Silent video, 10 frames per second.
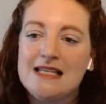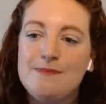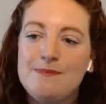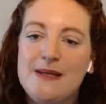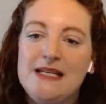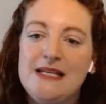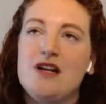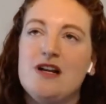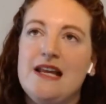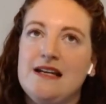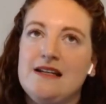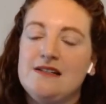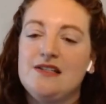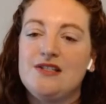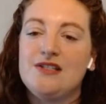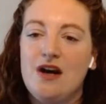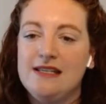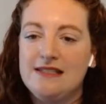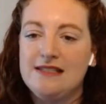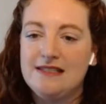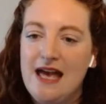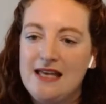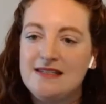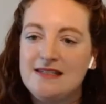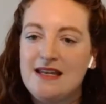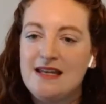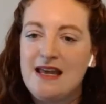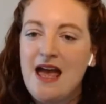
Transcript: as Billy's struggling to start his set.